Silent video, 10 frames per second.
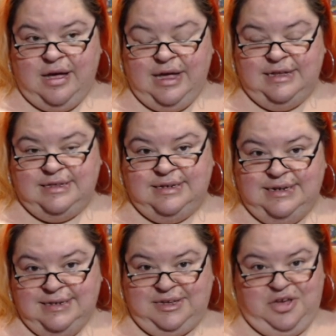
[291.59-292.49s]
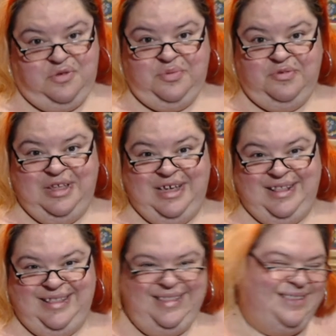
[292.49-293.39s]
it's disco bowling,
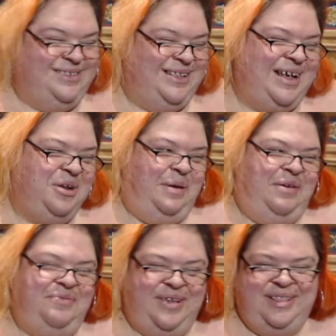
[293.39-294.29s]
so that'll be fun.